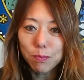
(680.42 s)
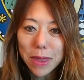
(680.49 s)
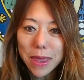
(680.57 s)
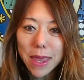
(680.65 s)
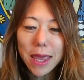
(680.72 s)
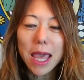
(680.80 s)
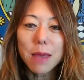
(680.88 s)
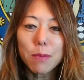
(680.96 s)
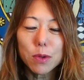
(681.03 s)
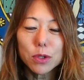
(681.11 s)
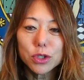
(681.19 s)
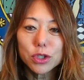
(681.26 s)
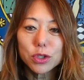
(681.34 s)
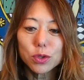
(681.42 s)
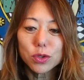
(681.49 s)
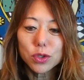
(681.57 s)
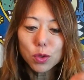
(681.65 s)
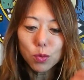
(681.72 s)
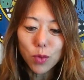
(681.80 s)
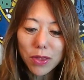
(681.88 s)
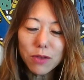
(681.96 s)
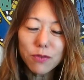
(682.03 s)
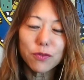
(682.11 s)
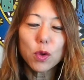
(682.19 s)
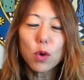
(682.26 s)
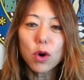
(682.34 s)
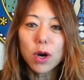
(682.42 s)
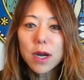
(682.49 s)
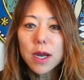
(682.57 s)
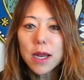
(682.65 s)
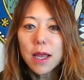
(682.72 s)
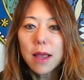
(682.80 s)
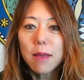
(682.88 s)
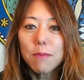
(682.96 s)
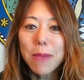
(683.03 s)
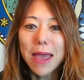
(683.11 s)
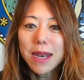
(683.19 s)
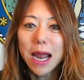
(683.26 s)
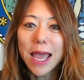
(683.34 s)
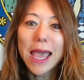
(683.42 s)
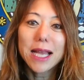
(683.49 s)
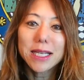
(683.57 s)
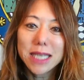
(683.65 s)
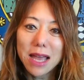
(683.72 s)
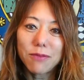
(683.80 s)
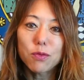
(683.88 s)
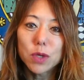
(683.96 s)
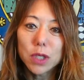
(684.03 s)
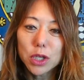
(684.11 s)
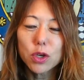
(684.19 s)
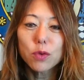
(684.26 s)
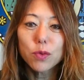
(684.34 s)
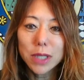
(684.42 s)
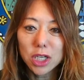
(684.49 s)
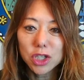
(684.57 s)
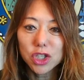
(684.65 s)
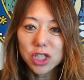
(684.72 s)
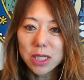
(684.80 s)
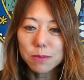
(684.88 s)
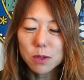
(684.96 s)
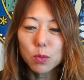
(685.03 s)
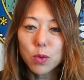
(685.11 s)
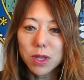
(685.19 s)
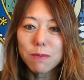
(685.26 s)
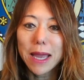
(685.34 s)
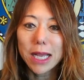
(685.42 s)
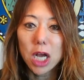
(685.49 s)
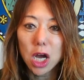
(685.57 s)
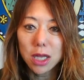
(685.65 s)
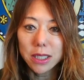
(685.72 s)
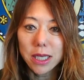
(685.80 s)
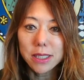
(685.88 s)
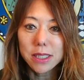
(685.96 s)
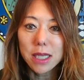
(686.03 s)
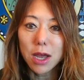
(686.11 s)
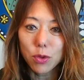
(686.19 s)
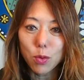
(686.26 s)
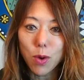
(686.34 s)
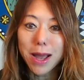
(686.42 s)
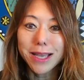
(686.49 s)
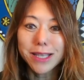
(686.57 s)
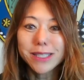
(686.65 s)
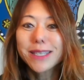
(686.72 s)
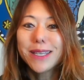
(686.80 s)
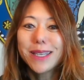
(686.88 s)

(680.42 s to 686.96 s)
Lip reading: being able to run the floor meant I had to have really good relationships with my colleagues. Otherwise,